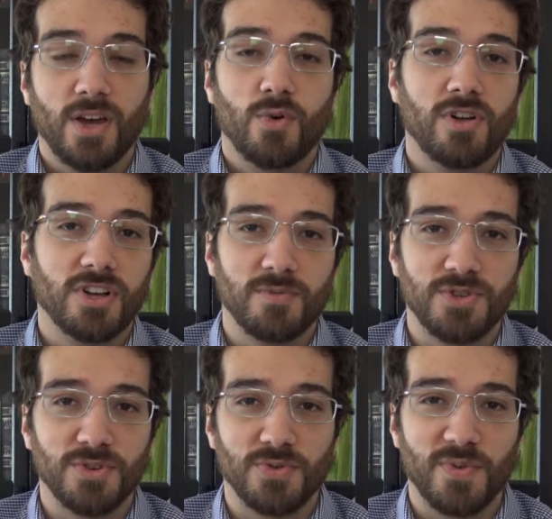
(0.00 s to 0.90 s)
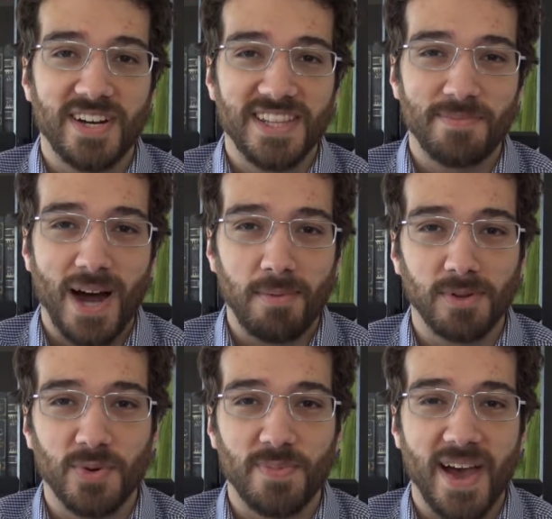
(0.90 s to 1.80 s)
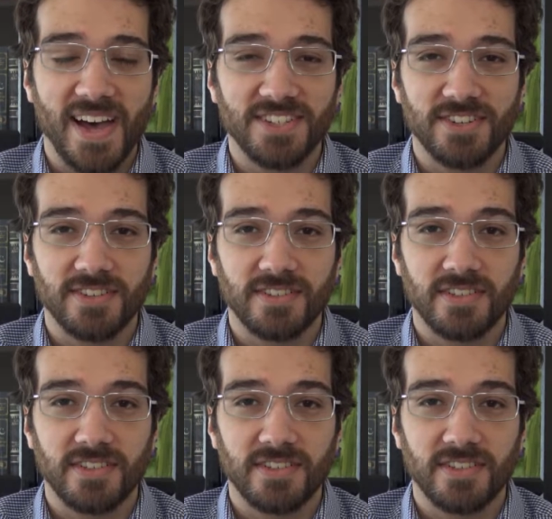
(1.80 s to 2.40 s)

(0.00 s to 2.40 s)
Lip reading: Welcome to Reading the Bible with Pastor.